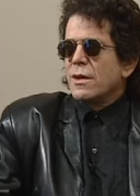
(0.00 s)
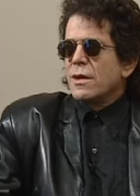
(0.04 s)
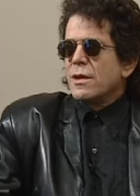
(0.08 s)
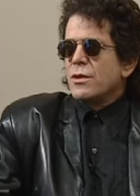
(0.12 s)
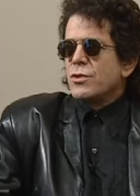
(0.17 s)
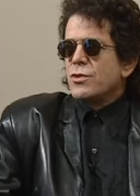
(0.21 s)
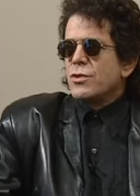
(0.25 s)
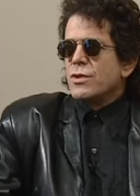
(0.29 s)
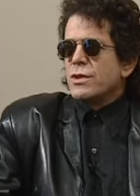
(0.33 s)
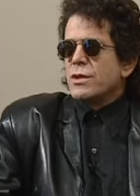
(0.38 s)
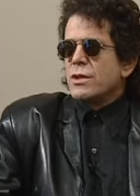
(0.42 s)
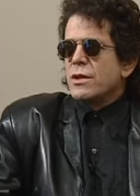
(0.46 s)

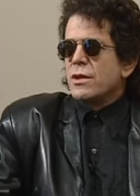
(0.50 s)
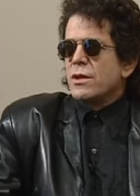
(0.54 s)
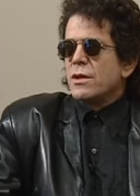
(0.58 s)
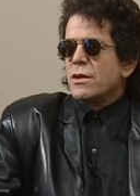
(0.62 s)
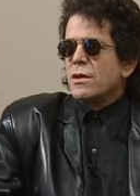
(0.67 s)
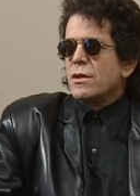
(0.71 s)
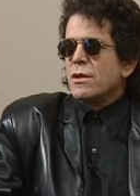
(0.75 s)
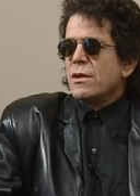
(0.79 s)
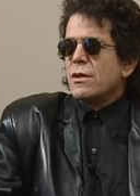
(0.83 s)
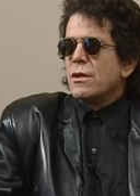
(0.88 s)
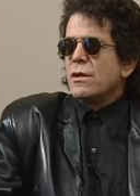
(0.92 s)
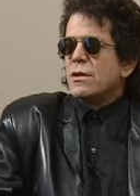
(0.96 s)
interested
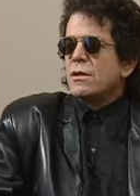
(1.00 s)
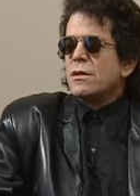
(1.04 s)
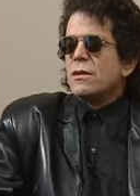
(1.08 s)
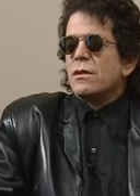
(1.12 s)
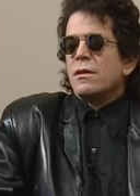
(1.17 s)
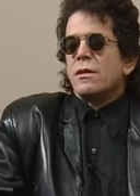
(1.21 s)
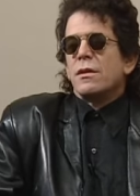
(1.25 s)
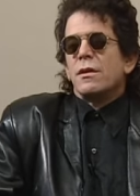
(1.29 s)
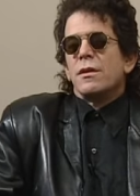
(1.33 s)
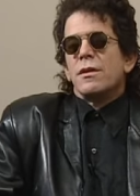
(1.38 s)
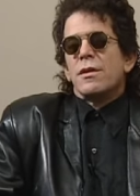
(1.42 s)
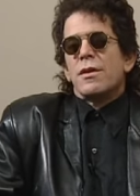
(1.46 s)
in
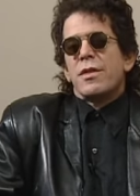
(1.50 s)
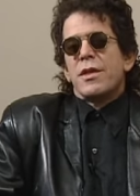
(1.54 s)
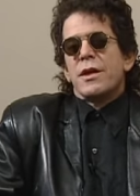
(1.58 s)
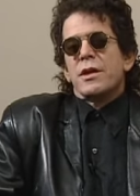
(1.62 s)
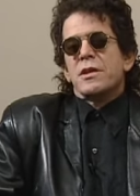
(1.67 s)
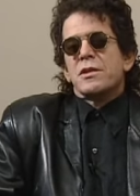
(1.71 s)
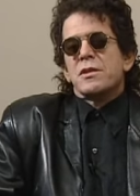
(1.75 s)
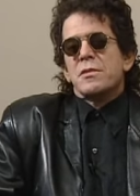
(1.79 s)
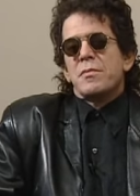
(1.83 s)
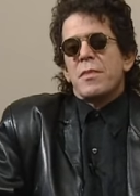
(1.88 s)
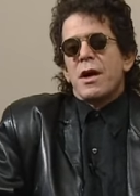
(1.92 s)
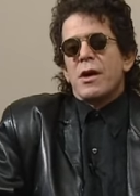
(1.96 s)
uh,
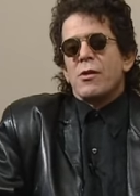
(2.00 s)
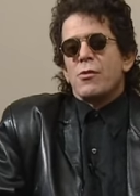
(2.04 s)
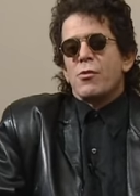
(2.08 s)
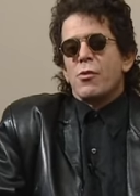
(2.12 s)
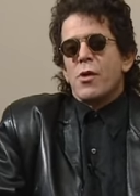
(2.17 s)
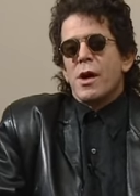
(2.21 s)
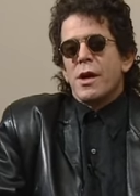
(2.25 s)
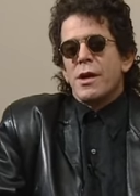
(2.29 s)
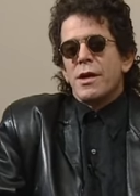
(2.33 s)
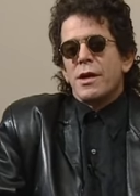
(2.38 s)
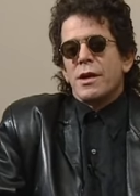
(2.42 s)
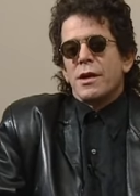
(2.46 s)
things about
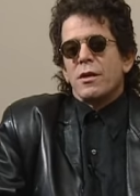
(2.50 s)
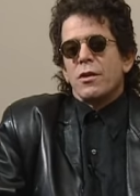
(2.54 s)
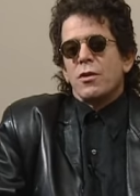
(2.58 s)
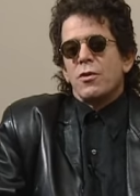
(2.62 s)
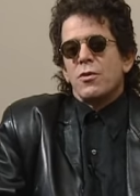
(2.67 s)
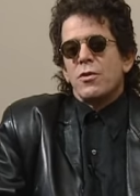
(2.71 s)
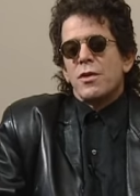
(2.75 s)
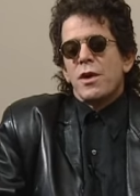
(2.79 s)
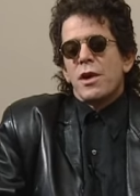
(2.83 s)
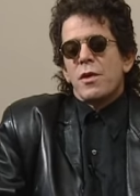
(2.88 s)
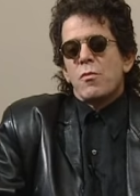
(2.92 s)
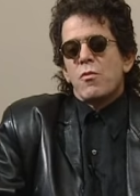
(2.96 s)
writing,
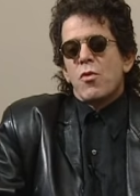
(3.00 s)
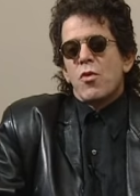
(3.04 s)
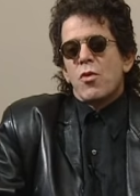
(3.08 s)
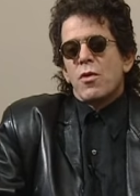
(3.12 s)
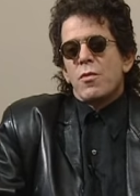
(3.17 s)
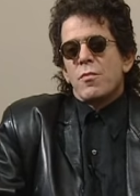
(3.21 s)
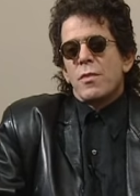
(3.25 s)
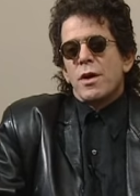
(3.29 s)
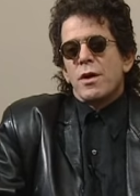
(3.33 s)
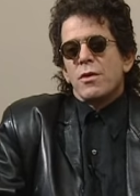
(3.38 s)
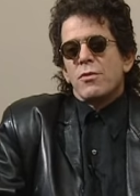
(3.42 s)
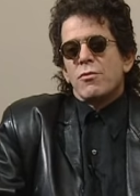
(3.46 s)
learning
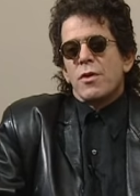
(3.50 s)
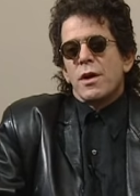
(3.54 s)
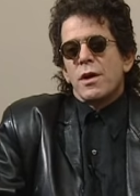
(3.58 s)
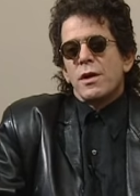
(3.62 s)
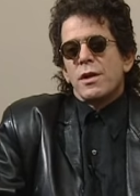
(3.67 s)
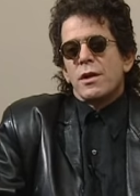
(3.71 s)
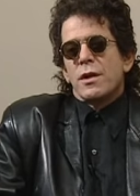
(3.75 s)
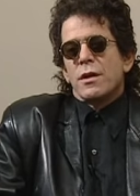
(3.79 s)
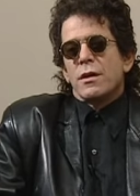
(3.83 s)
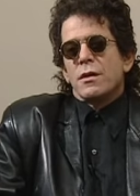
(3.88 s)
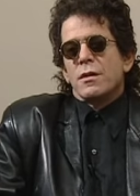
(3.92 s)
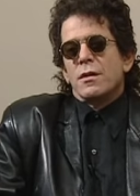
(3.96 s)
more about
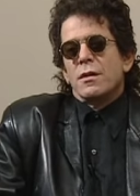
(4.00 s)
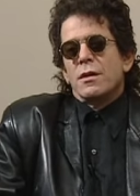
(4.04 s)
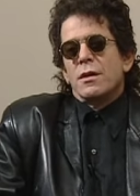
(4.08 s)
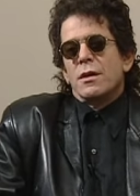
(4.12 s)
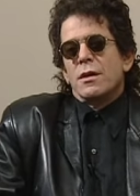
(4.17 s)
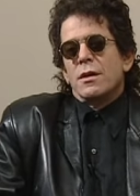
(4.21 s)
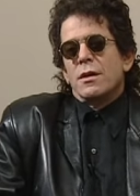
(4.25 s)
writing.